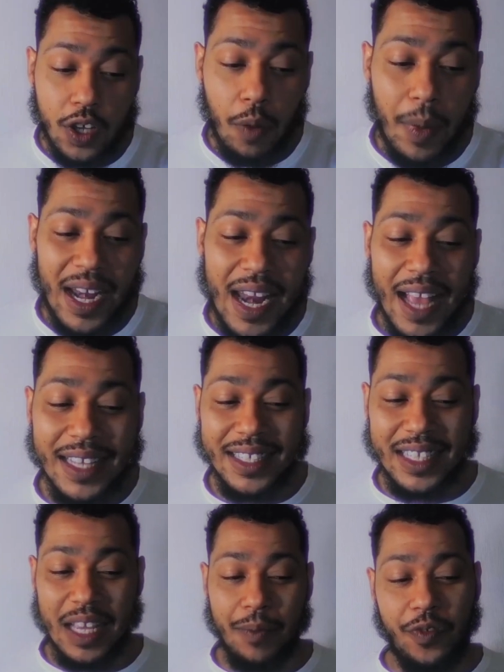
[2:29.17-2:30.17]
my
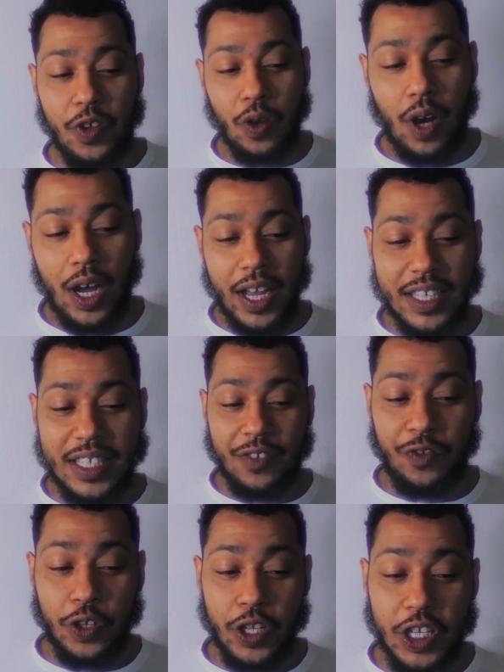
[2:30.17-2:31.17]
last tip for you guys is
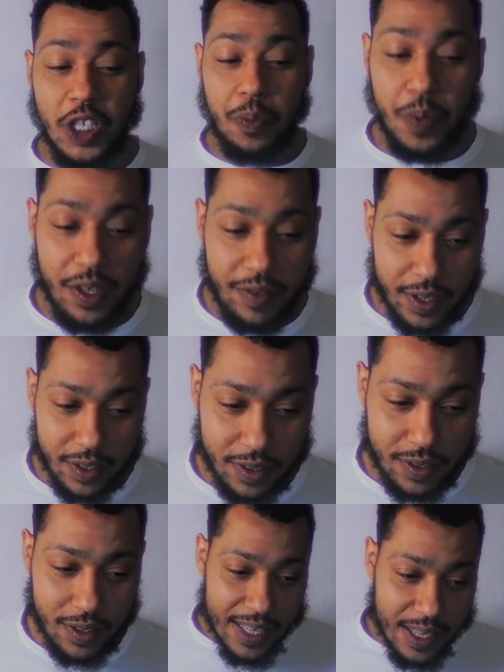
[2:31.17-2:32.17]
for the
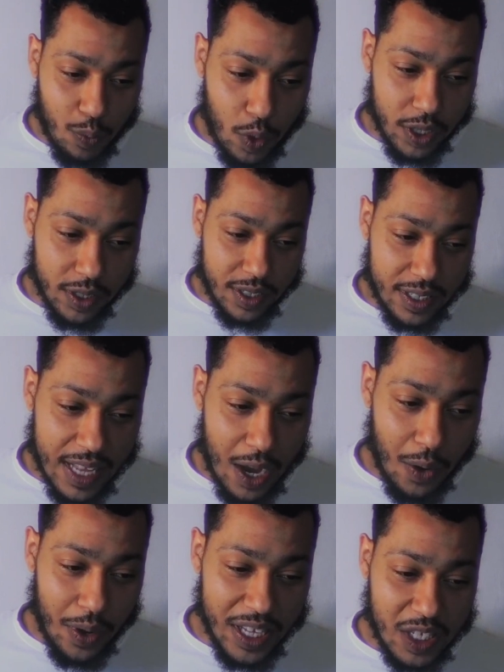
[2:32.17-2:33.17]
experienced ones.
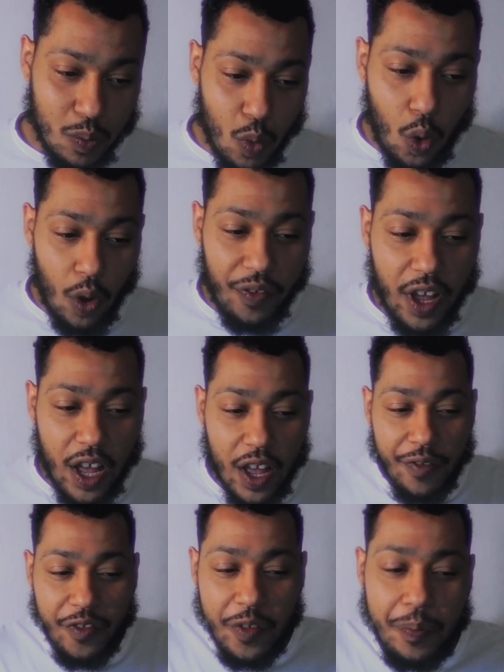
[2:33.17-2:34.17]
Now it's more of a
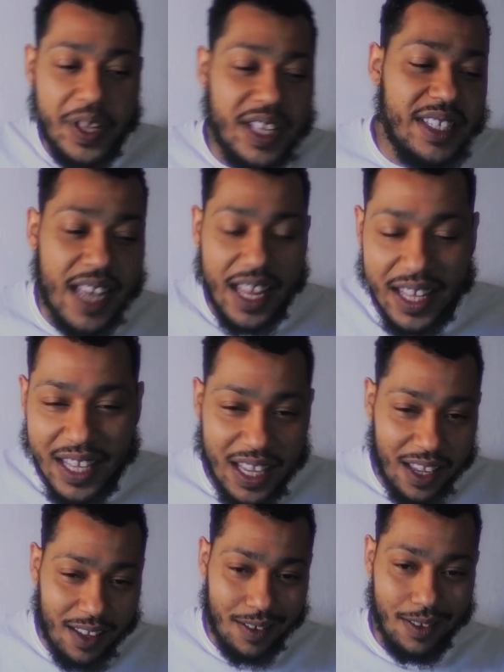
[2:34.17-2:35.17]
forbidden
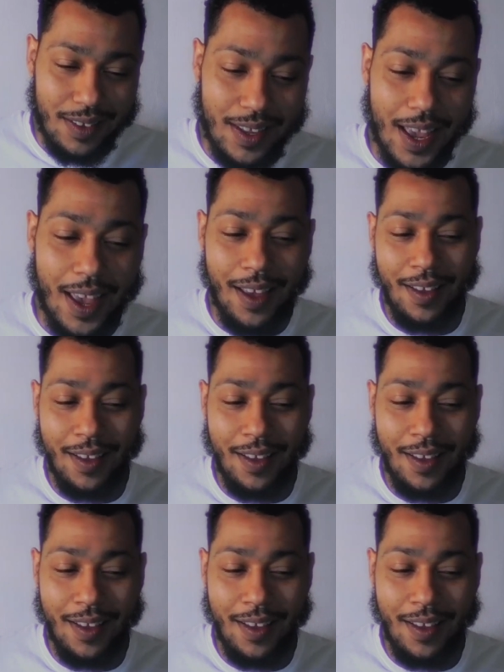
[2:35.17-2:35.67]
technique, yeah,